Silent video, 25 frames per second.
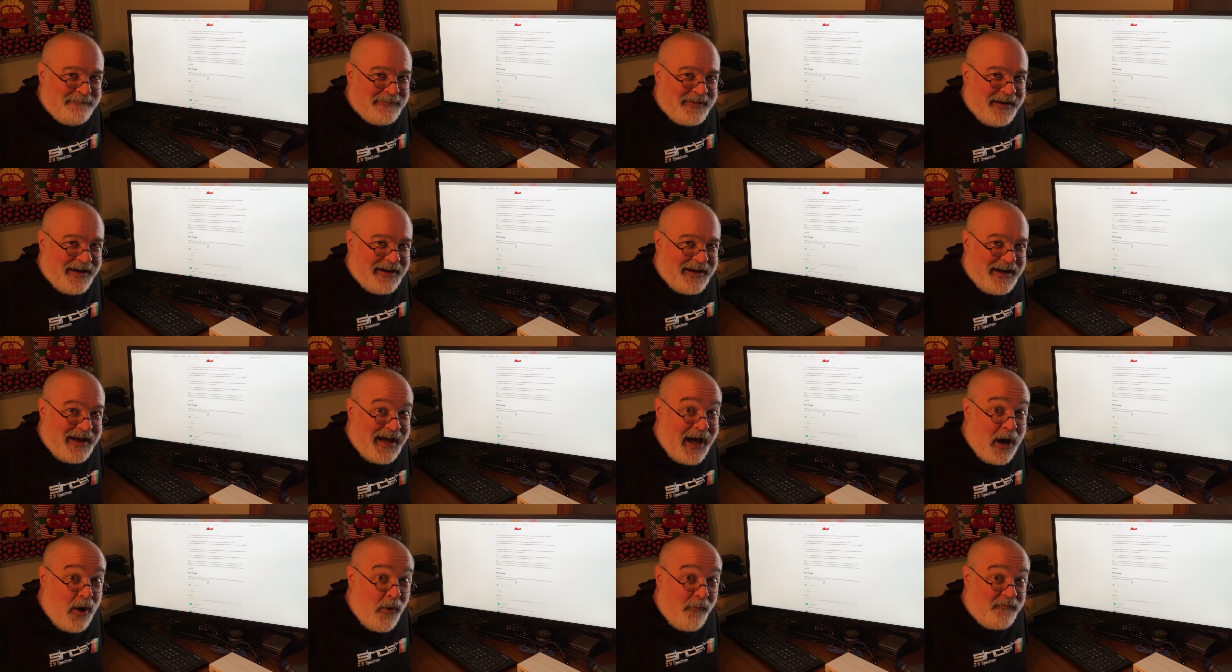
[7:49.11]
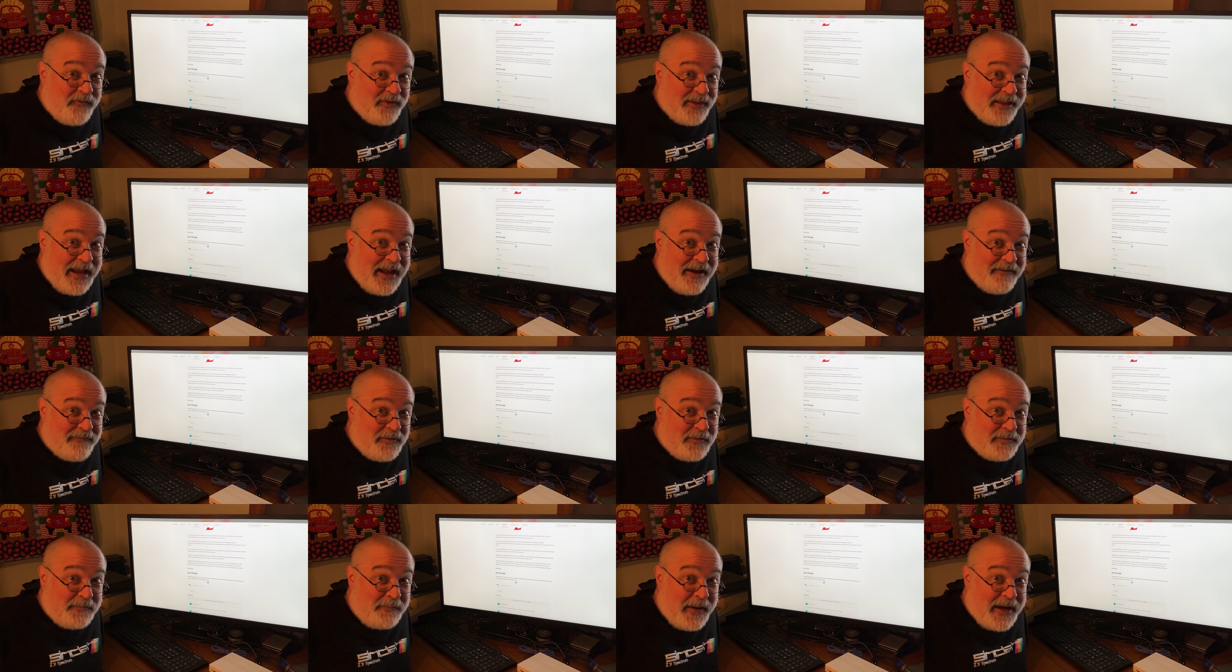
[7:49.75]
Hopefully
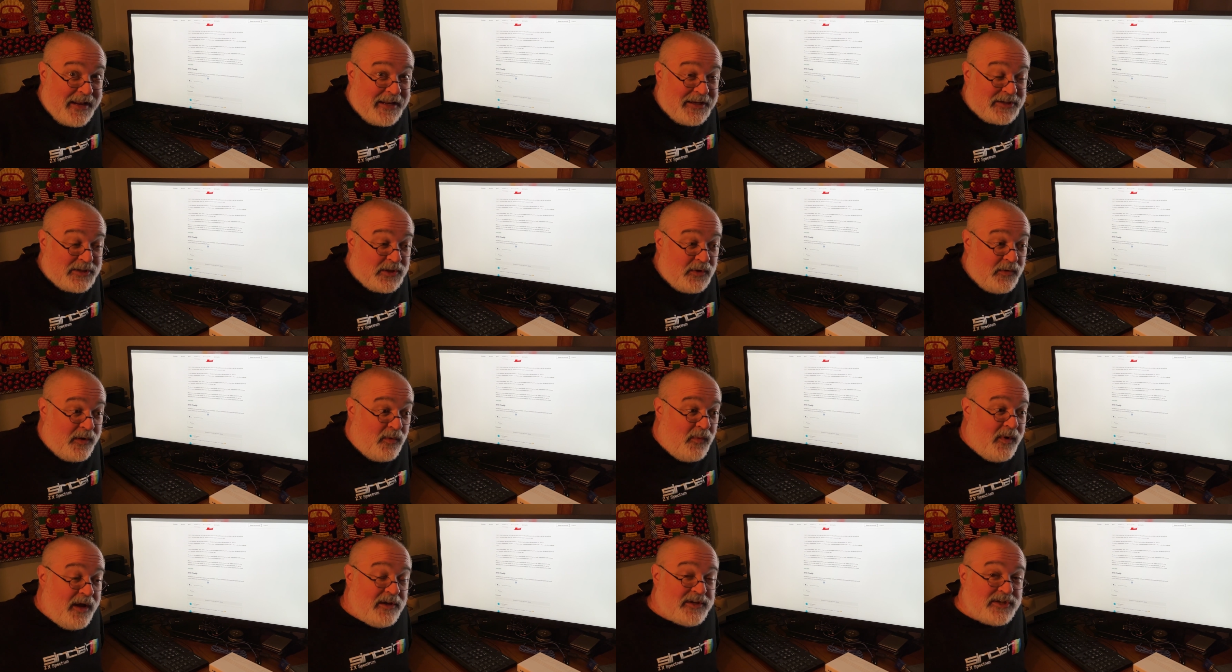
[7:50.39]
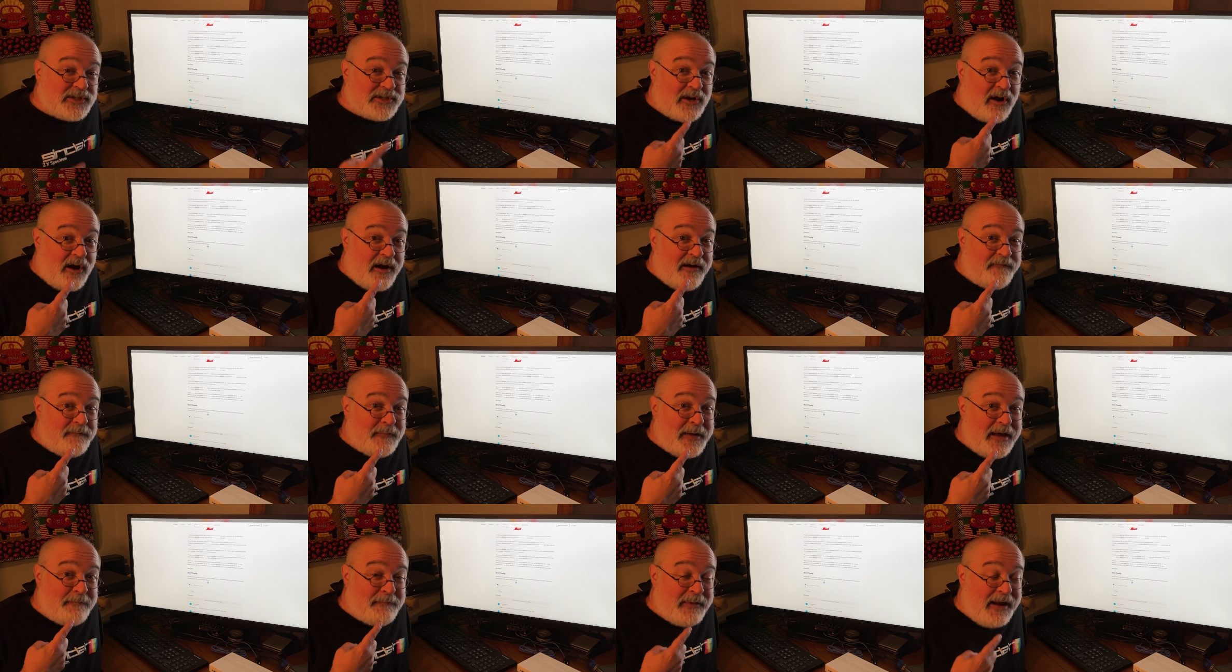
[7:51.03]
everybody's doing well. Sorry,
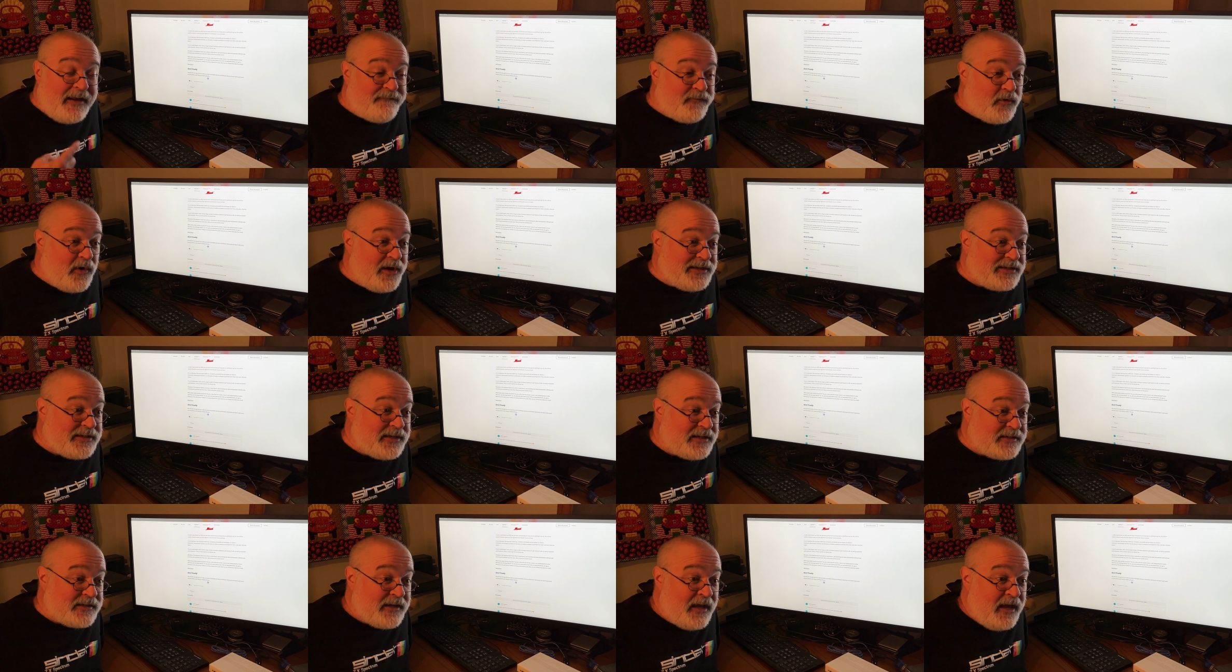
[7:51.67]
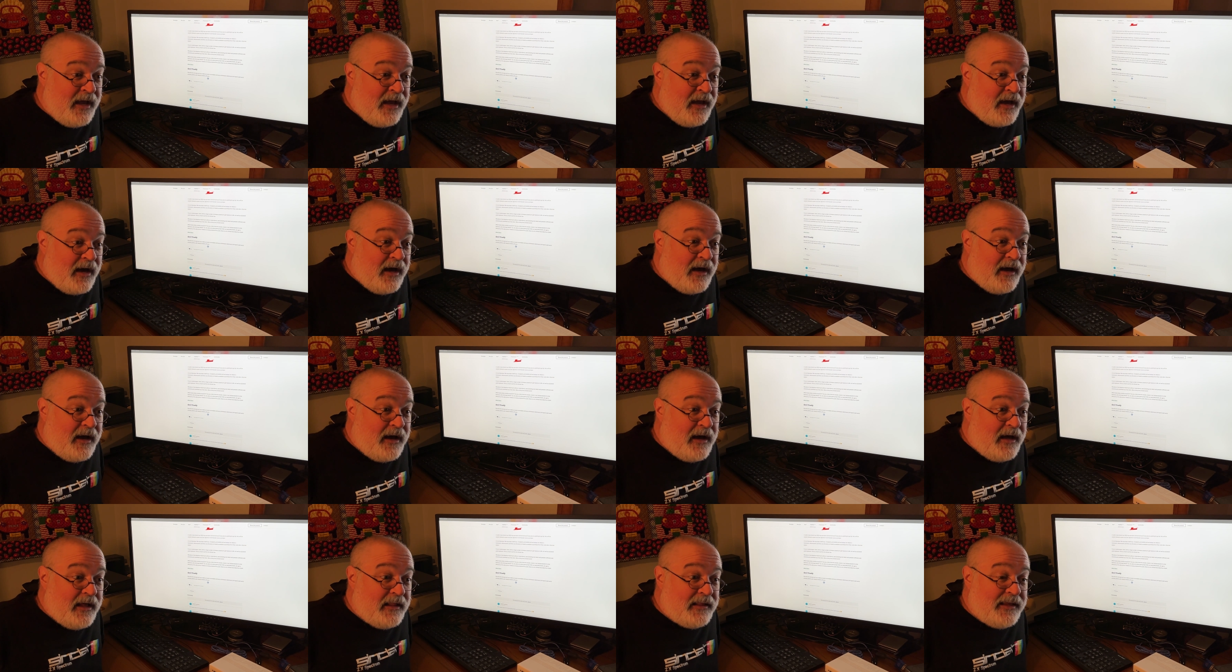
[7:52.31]
my voice is
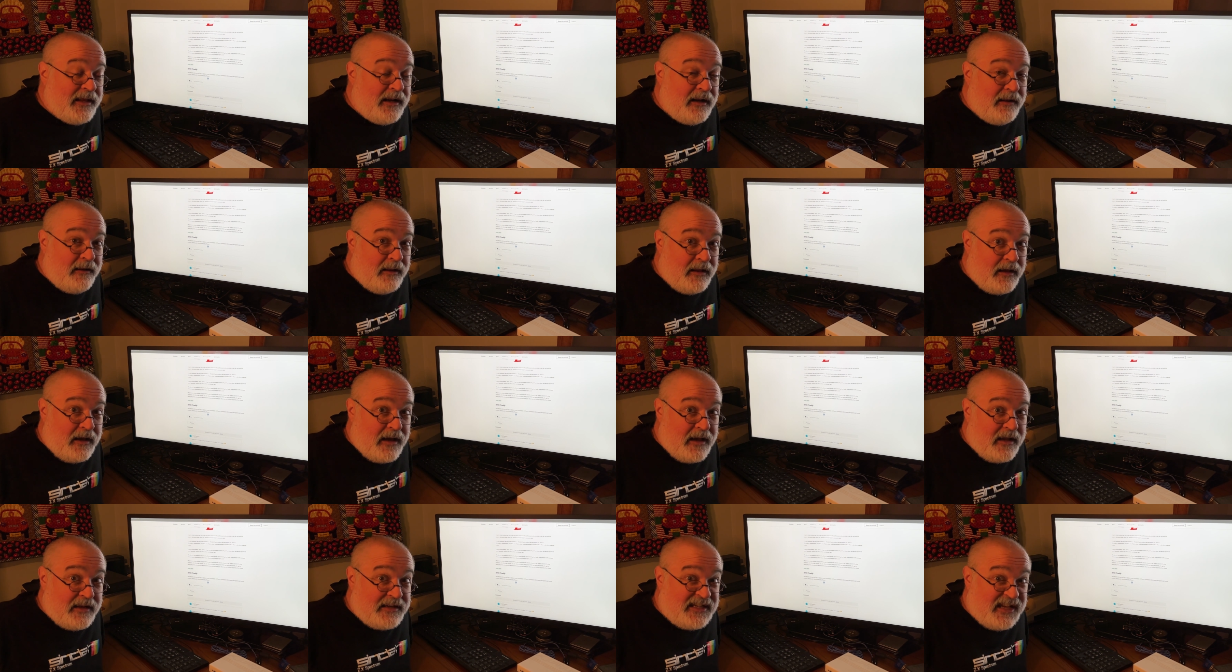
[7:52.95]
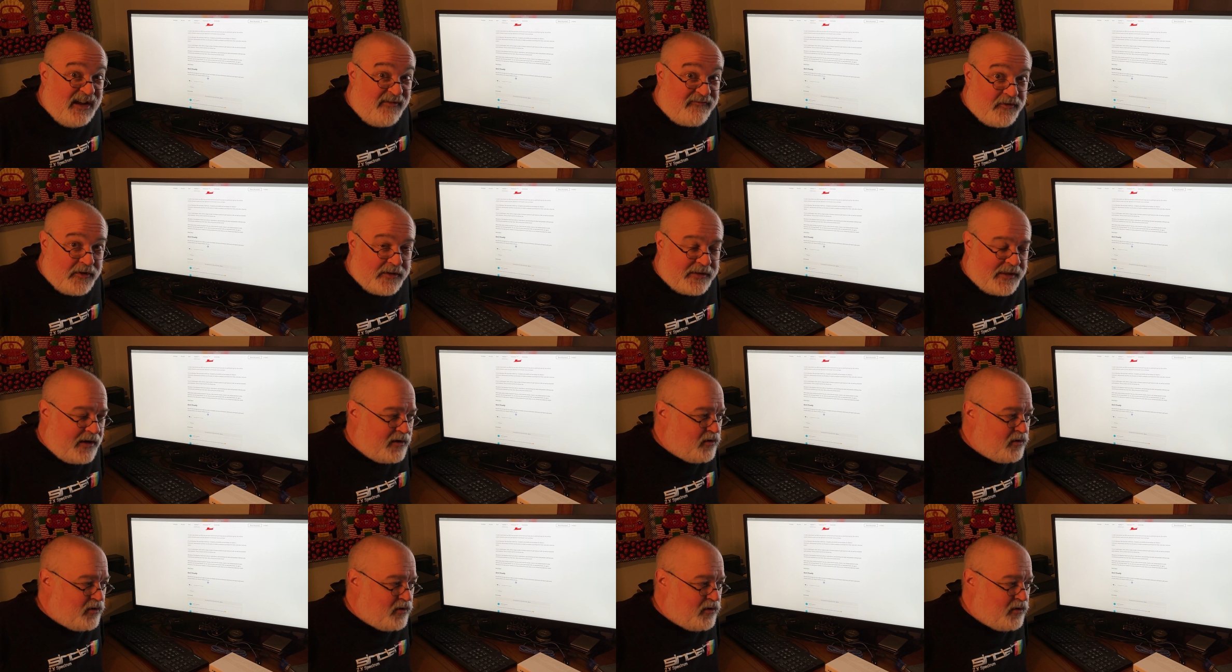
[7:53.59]
a little different than